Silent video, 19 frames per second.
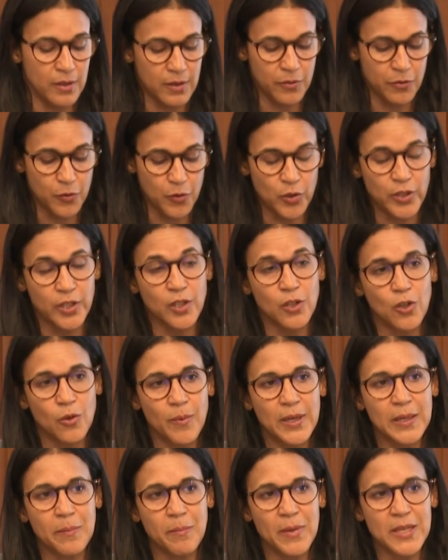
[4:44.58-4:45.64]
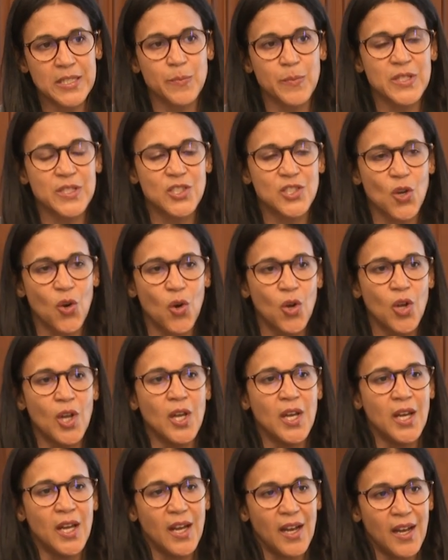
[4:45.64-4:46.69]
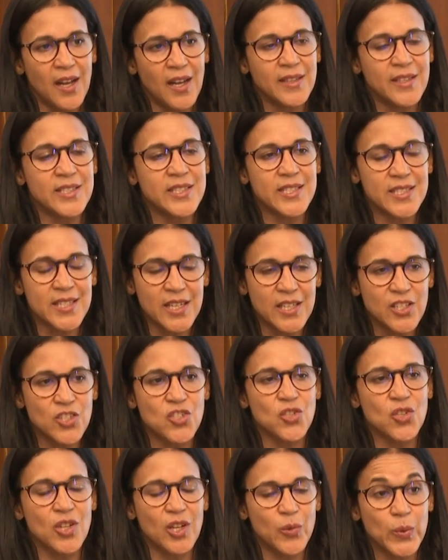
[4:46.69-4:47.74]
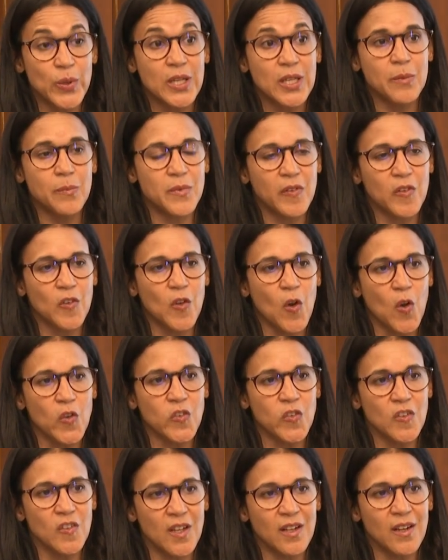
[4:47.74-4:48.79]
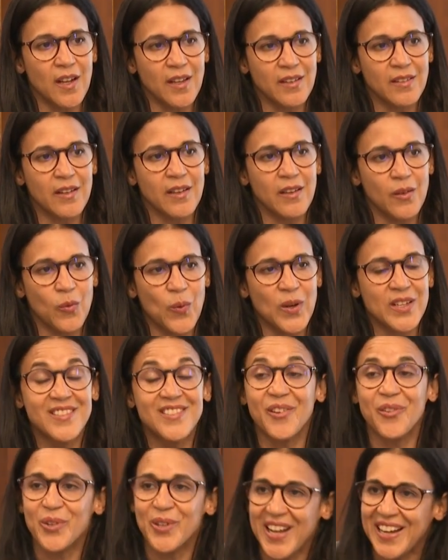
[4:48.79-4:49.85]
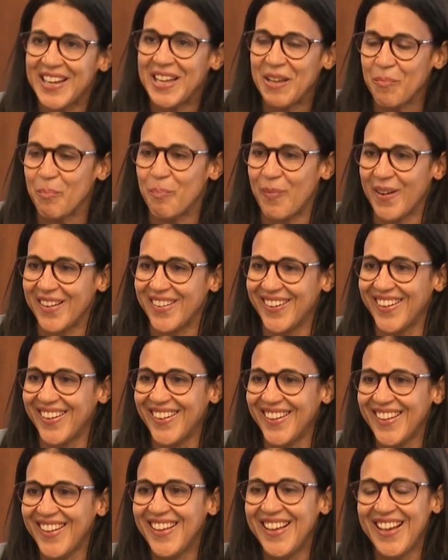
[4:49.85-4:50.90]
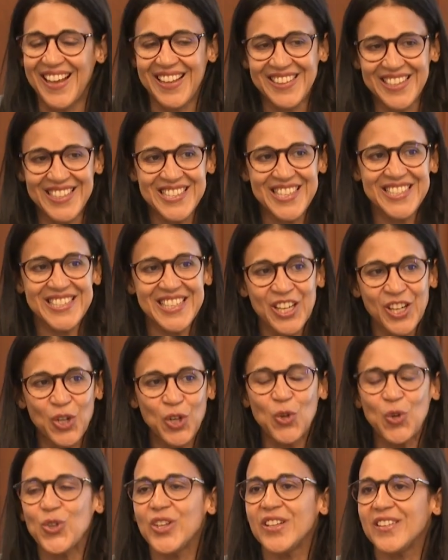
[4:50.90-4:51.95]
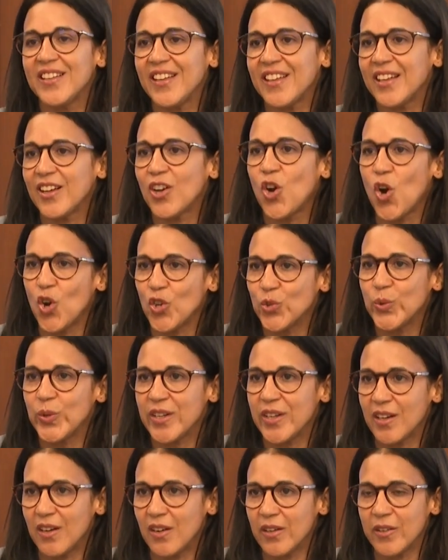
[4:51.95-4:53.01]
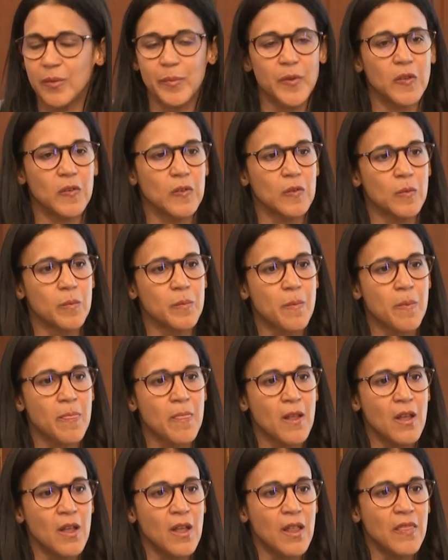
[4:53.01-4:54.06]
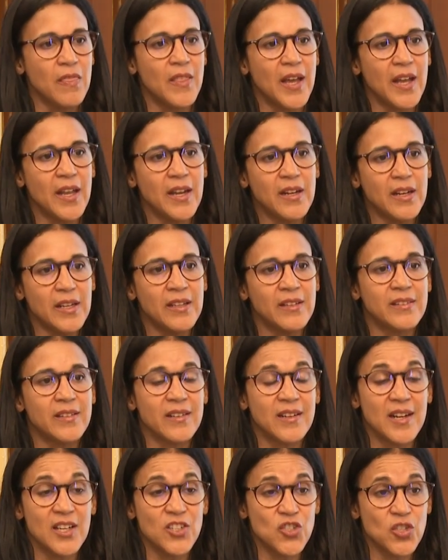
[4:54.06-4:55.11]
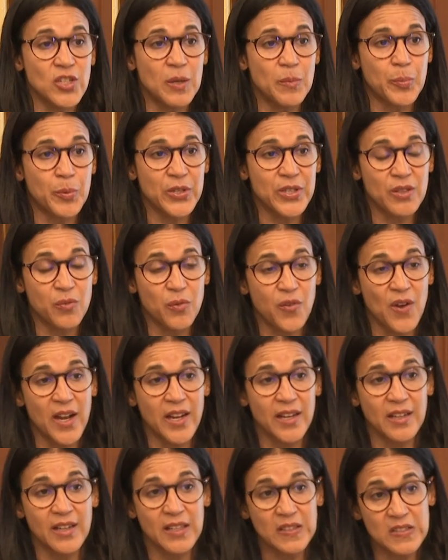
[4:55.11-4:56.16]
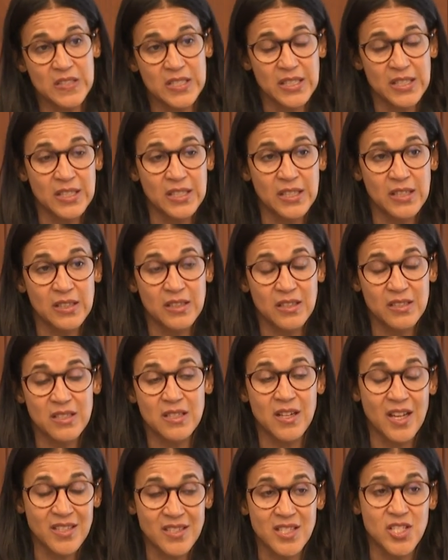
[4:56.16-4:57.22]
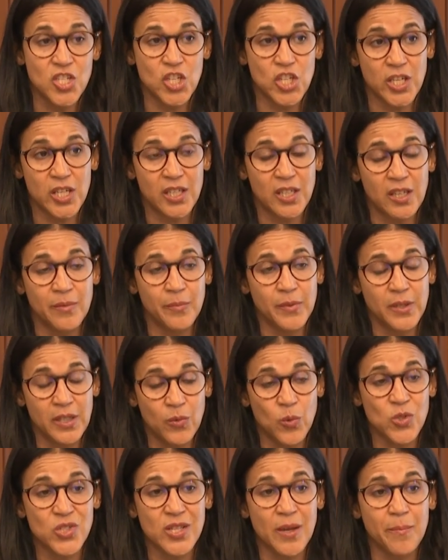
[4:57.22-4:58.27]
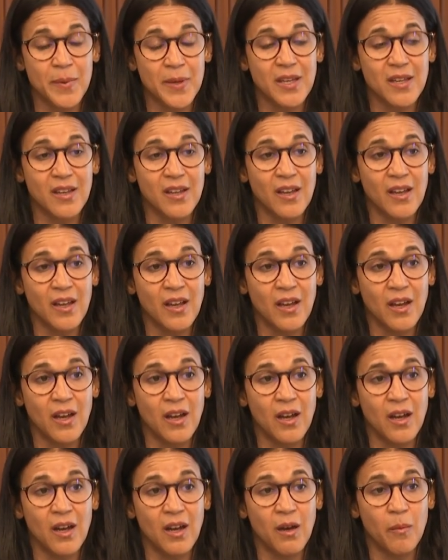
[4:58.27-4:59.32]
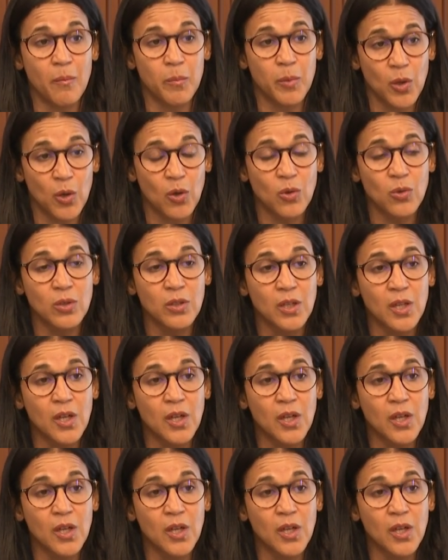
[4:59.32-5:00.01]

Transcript: fall in global investment. So this is an issue that we keep discussing, that like what is the real impact? This is including the conduit economies. Then international project finance, this last year, it was a big blow